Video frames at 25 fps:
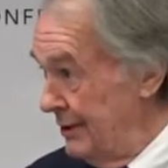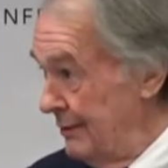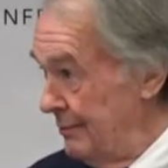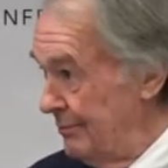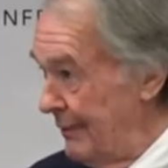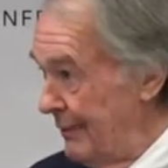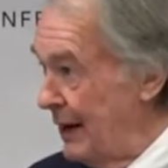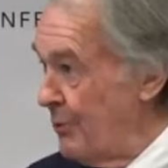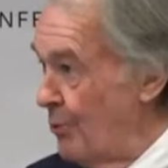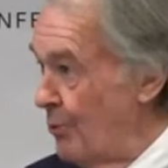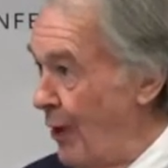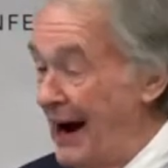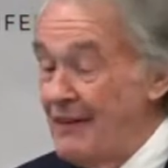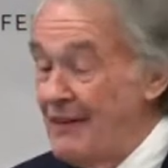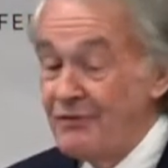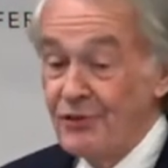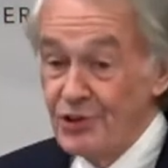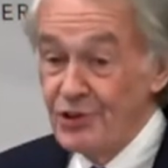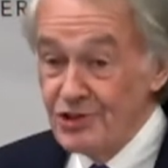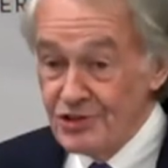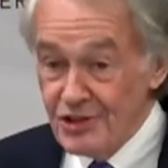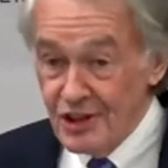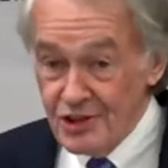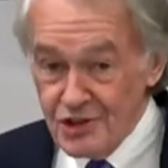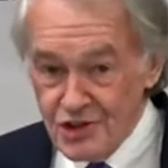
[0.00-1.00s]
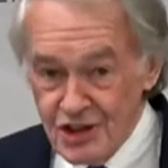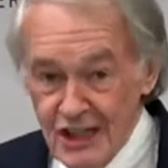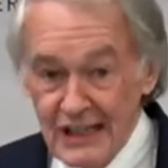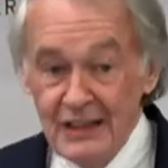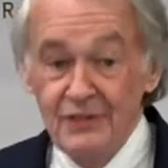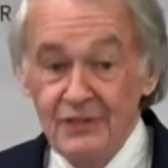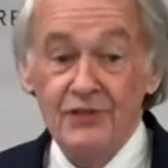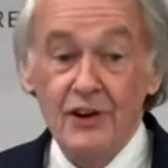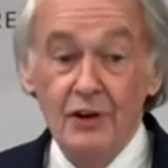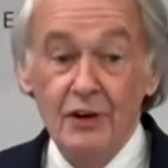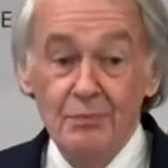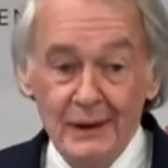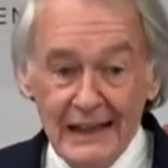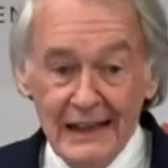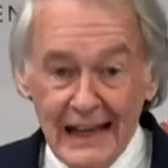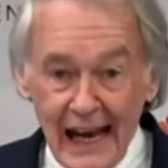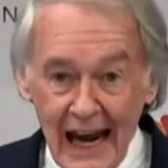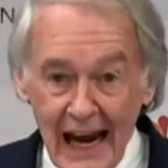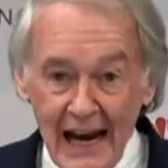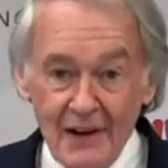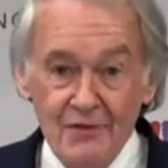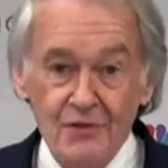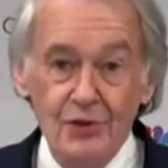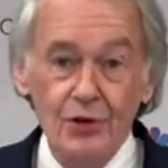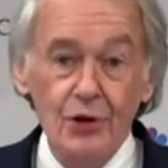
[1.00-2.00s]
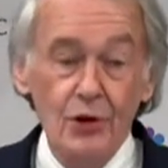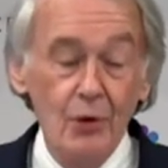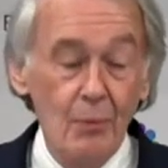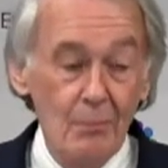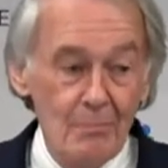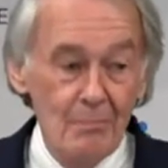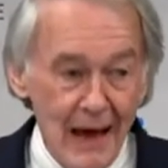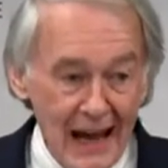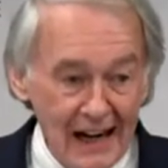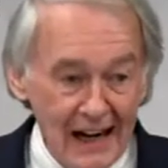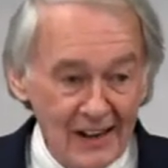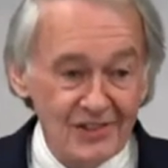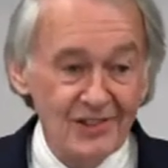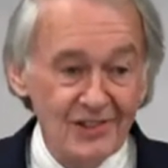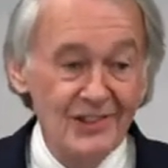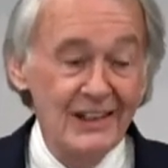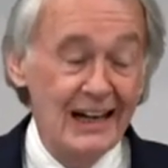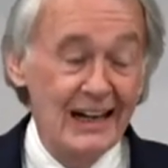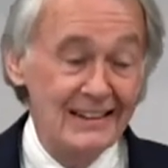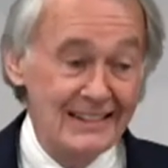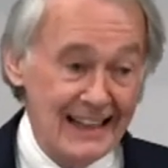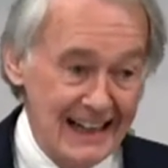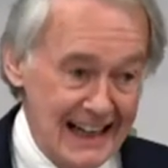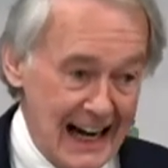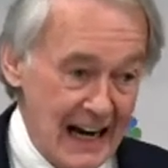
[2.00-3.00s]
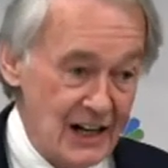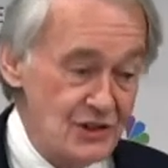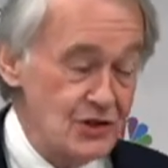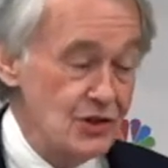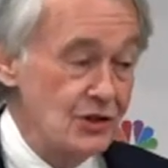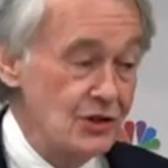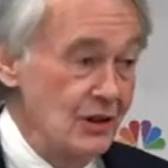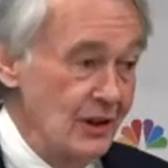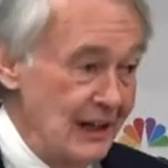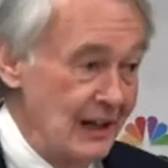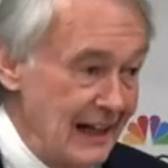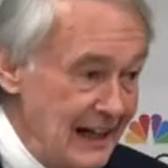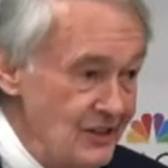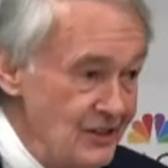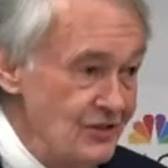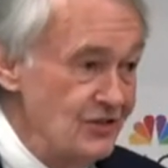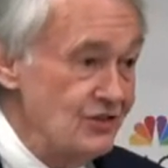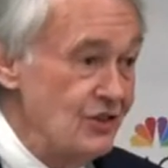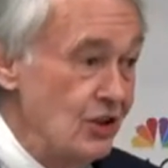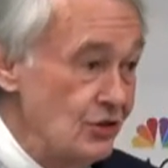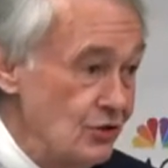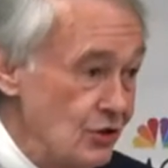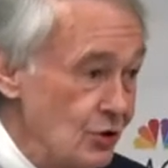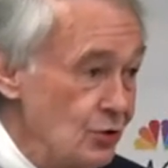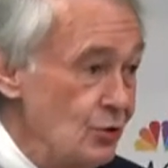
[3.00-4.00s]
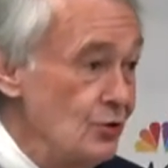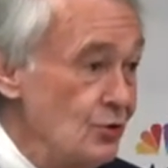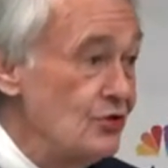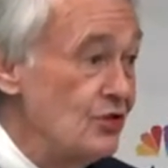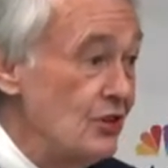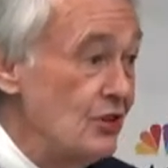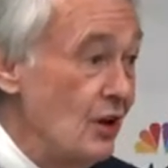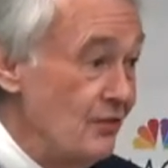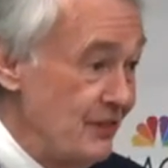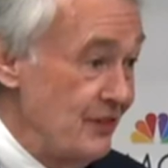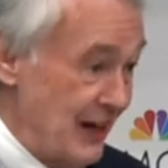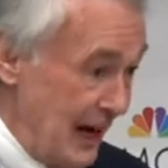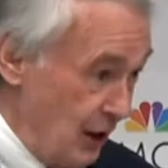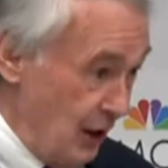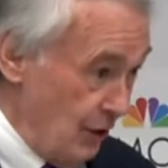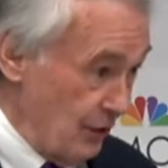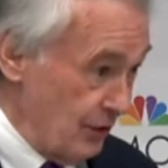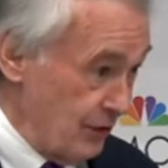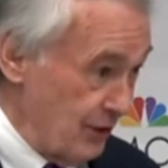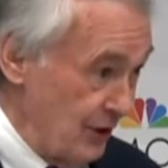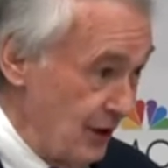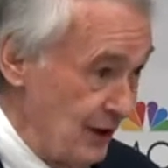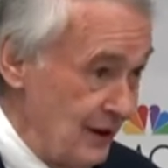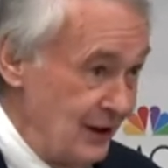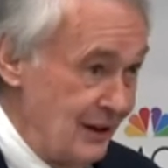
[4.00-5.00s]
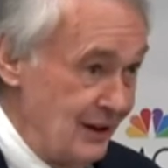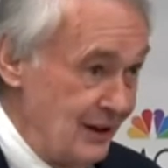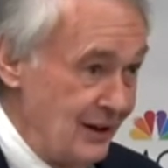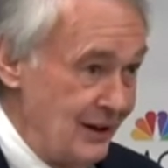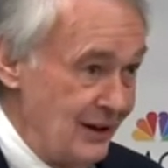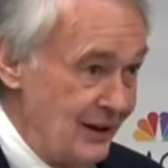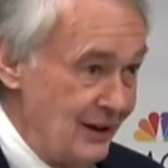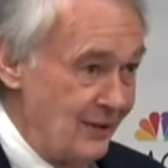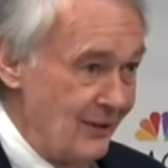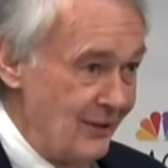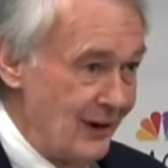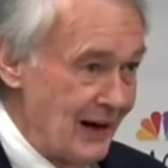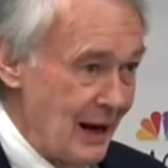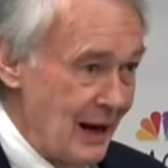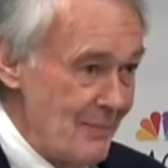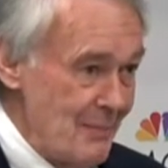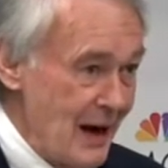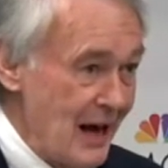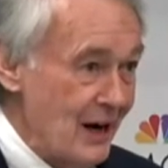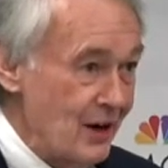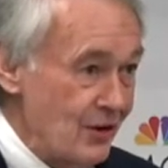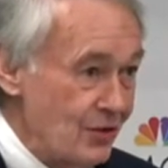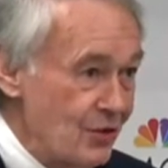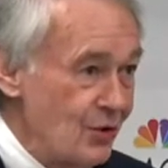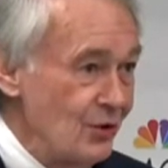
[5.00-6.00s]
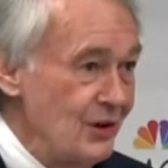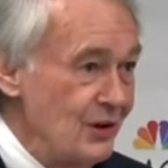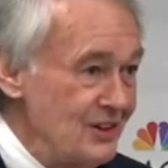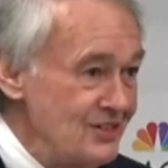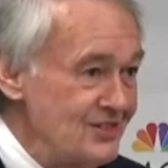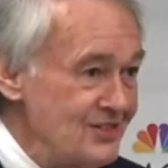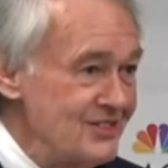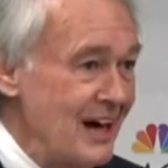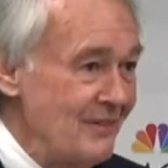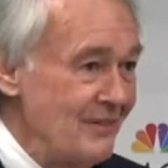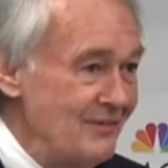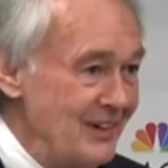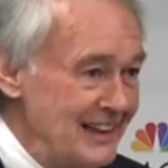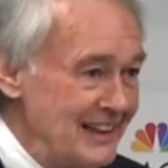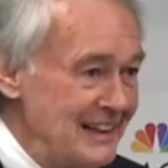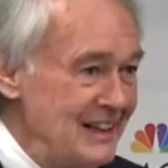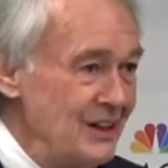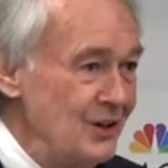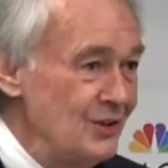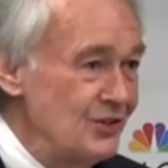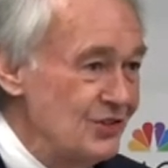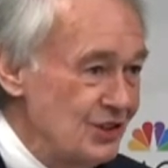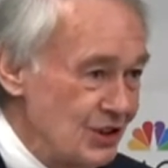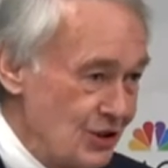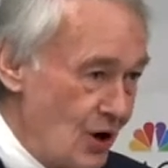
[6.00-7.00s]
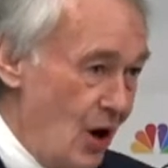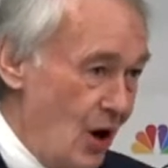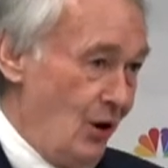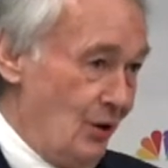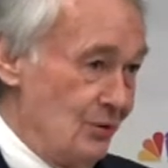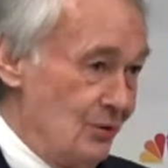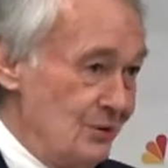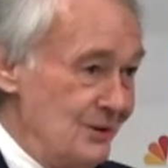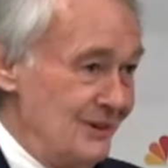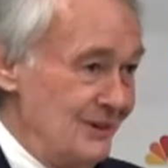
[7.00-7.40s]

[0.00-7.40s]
My wife was the chief of behavioral medicine at the National Institutes of Health when I met her 37 years ago.